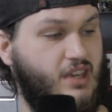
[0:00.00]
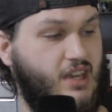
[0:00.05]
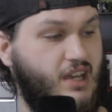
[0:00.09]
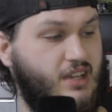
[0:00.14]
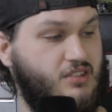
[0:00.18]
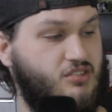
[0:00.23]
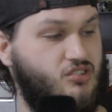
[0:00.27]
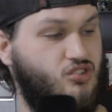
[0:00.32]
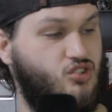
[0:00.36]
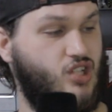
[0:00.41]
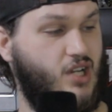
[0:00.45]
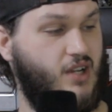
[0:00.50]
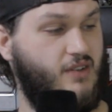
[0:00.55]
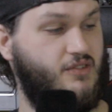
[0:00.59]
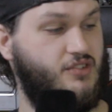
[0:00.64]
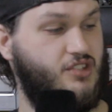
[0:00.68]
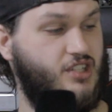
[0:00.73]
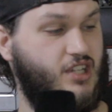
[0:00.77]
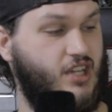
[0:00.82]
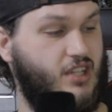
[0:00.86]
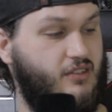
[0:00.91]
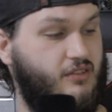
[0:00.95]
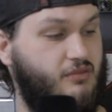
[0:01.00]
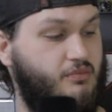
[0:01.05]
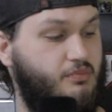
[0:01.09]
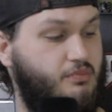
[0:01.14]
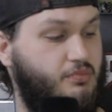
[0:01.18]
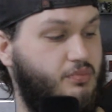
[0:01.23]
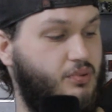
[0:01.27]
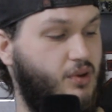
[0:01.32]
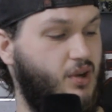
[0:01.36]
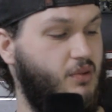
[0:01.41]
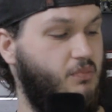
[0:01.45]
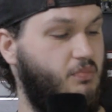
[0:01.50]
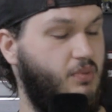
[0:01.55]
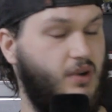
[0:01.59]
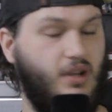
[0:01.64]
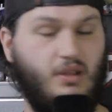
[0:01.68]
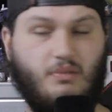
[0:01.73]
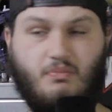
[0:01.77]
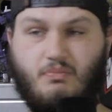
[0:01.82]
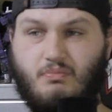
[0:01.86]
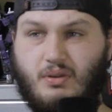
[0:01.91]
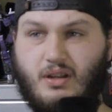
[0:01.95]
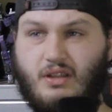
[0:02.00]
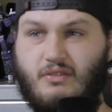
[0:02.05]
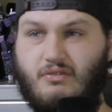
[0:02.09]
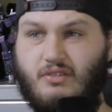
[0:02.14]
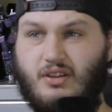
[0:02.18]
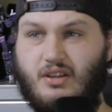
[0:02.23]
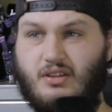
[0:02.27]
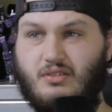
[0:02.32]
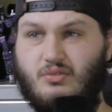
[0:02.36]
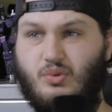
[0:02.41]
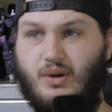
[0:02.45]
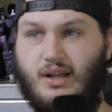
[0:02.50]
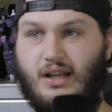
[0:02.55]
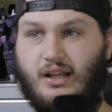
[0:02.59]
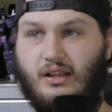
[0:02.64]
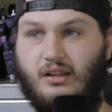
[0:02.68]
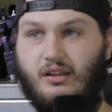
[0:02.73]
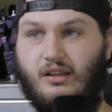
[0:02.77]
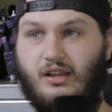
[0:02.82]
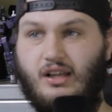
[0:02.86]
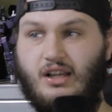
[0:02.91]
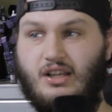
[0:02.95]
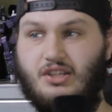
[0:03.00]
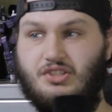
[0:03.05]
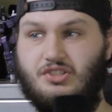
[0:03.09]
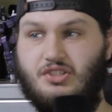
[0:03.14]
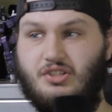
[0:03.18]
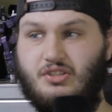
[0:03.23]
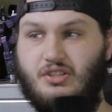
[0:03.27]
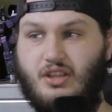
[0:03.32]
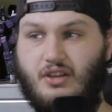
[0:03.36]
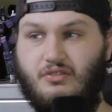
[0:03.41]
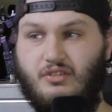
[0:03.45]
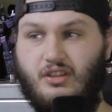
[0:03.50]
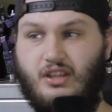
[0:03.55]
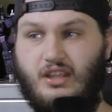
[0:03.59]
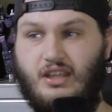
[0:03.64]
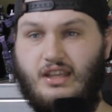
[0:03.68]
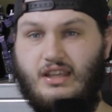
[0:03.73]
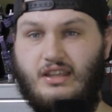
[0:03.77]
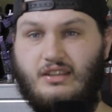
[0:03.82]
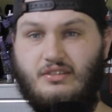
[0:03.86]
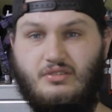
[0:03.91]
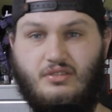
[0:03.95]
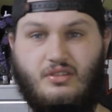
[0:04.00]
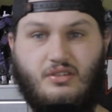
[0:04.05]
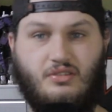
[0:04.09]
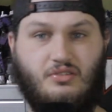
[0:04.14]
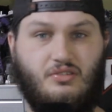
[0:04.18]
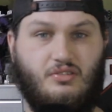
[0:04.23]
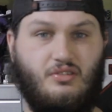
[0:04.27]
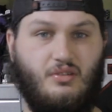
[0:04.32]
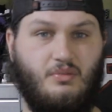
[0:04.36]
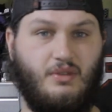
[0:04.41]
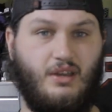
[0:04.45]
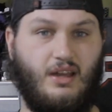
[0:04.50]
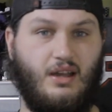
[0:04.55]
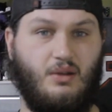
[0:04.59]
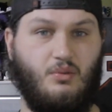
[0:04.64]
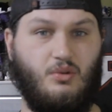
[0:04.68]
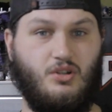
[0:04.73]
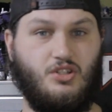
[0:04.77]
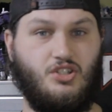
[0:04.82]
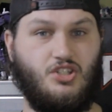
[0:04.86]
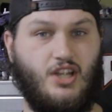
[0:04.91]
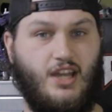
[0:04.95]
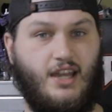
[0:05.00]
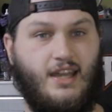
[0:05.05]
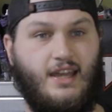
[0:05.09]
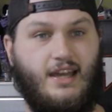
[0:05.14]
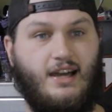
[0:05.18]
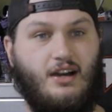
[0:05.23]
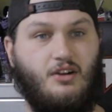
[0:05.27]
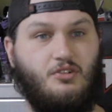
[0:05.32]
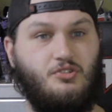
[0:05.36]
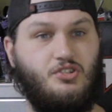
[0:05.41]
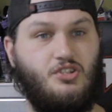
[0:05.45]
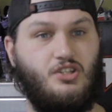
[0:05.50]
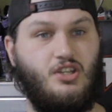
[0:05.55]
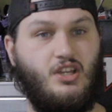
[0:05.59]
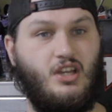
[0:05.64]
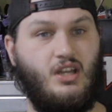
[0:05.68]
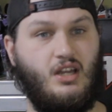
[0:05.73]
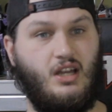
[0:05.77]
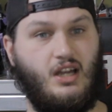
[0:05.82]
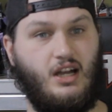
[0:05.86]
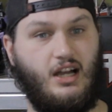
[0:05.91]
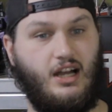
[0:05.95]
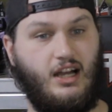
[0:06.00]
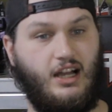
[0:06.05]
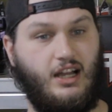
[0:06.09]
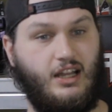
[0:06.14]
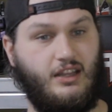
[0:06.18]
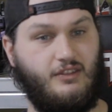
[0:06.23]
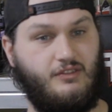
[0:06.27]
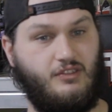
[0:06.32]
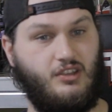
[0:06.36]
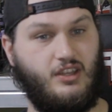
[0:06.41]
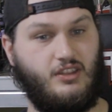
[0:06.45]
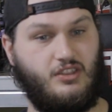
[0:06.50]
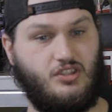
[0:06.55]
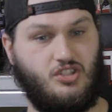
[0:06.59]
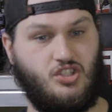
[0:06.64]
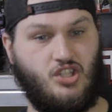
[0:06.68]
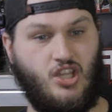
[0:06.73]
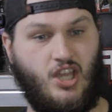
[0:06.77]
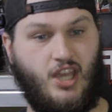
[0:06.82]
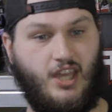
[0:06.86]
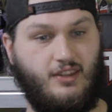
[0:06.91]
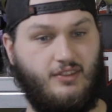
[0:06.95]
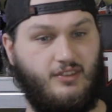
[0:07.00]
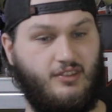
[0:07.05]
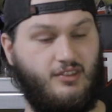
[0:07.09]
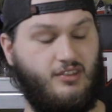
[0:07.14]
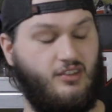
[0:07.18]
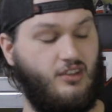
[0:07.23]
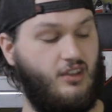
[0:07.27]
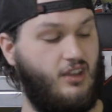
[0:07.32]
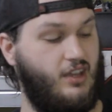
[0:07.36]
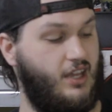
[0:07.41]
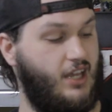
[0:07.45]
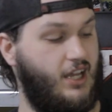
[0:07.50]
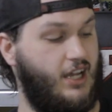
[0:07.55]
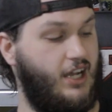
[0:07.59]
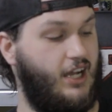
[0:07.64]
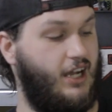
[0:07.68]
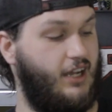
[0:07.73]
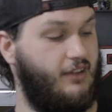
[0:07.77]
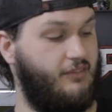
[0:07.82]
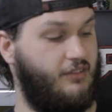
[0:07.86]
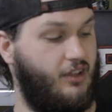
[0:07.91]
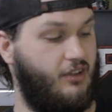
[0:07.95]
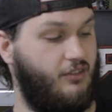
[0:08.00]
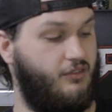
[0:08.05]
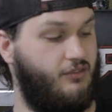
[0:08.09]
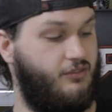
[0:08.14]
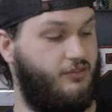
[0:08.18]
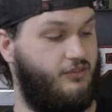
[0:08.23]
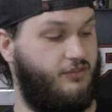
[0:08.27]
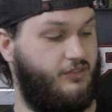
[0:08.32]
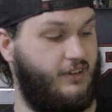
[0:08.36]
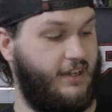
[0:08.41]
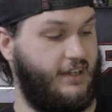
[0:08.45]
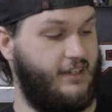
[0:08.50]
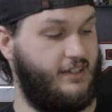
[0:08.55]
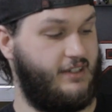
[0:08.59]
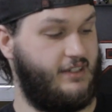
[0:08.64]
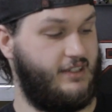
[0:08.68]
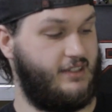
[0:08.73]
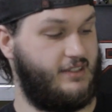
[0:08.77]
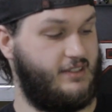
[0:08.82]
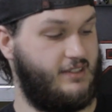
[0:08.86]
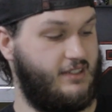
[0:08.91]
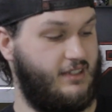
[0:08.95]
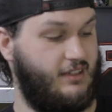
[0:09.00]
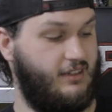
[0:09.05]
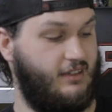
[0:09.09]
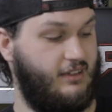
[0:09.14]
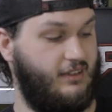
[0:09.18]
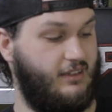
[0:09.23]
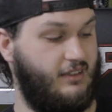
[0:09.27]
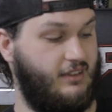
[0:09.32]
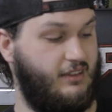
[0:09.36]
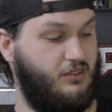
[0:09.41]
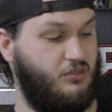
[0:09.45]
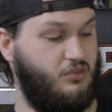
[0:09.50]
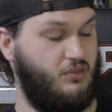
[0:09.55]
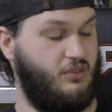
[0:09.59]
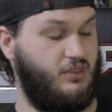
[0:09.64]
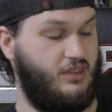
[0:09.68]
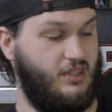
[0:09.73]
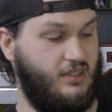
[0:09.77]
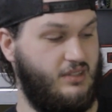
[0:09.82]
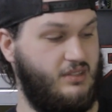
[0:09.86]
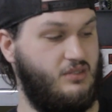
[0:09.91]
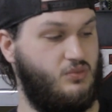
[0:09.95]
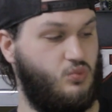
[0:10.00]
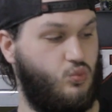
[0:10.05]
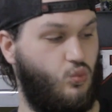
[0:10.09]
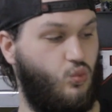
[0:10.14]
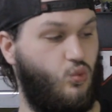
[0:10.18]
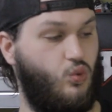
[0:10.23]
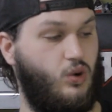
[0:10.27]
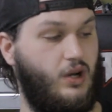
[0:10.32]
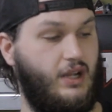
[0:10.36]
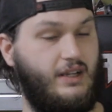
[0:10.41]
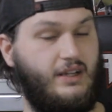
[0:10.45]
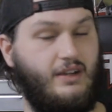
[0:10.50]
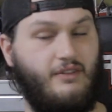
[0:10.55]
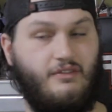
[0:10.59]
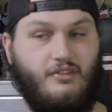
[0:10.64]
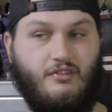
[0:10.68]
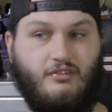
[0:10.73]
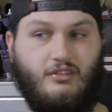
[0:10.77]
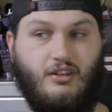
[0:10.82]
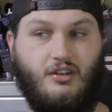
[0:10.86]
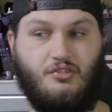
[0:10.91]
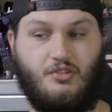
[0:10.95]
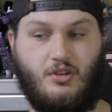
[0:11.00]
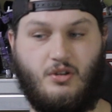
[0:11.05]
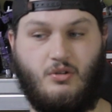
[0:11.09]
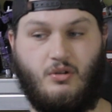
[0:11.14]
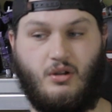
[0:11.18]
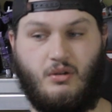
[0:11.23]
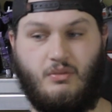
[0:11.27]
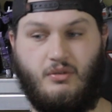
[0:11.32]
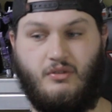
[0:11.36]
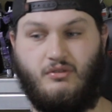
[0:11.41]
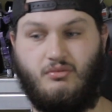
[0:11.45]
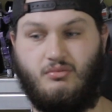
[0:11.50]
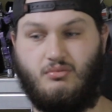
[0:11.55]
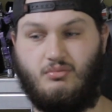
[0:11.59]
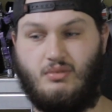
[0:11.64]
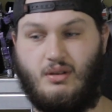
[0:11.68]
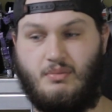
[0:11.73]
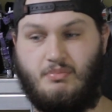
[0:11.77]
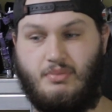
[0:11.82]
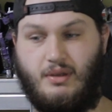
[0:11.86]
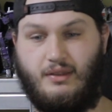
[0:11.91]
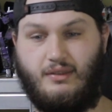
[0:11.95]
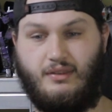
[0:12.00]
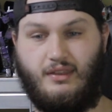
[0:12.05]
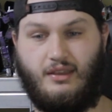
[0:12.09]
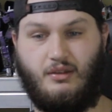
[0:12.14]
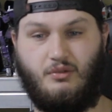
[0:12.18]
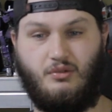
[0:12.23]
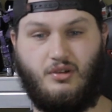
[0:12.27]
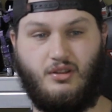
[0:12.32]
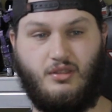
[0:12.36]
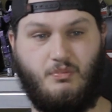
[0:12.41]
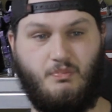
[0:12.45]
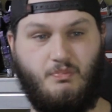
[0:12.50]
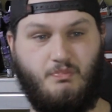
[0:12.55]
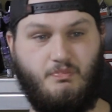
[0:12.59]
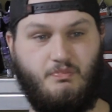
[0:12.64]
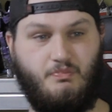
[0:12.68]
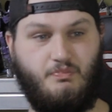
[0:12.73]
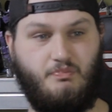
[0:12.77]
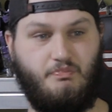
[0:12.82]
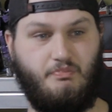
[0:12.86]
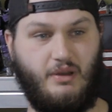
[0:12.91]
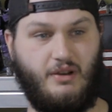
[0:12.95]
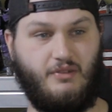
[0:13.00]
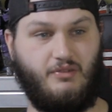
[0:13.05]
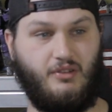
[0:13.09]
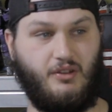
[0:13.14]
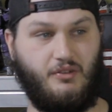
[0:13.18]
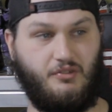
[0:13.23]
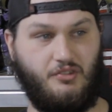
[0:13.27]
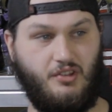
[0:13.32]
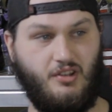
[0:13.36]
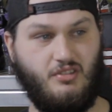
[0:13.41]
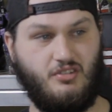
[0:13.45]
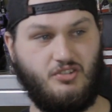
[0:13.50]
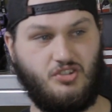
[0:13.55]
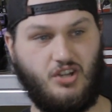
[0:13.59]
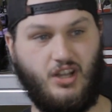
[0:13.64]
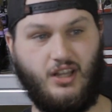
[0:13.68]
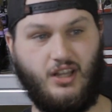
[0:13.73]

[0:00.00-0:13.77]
and they kind of just jives together pretty, pretty, pretty freaking well. So definitely, is, this is something I would check out uh, if you get the chance. Uh, if you could find it, uh, th this is one of the flavors I'd recommend from Rip It. Like one of the better flavors.